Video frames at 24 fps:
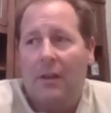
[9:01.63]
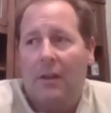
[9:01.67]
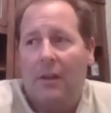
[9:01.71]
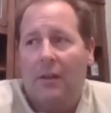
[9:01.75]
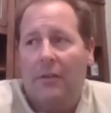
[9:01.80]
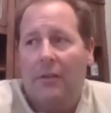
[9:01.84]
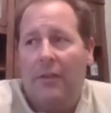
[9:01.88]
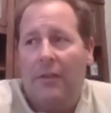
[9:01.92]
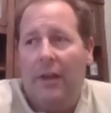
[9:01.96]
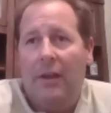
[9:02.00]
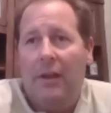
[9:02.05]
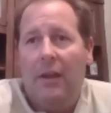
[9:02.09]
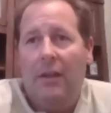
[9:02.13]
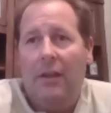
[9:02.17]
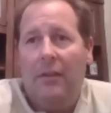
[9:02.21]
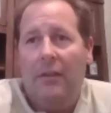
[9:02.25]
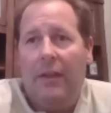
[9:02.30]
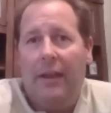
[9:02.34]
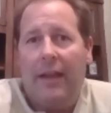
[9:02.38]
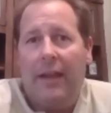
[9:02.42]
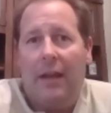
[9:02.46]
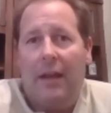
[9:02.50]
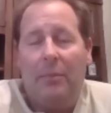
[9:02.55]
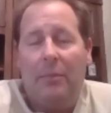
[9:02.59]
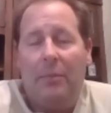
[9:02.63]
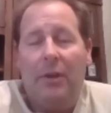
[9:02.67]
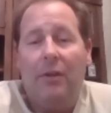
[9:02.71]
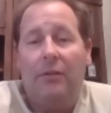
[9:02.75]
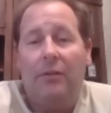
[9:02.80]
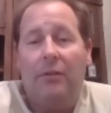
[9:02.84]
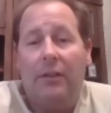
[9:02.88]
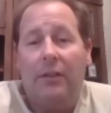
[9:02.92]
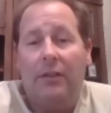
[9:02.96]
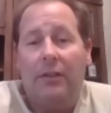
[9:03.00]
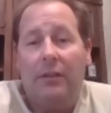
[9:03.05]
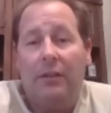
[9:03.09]
they got a
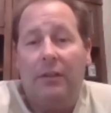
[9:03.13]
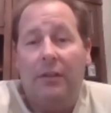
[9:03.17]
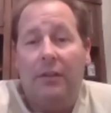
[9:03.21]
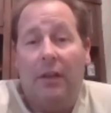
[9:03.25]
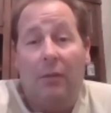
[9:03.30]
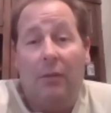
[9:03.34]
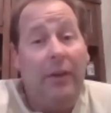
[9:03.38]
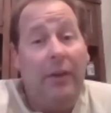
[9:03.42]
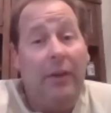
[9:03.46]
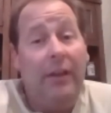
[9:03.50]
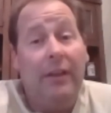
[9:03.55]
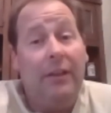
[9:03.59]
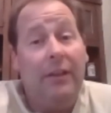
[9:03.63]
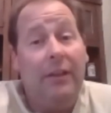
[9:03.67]
penalty, and we didn't get the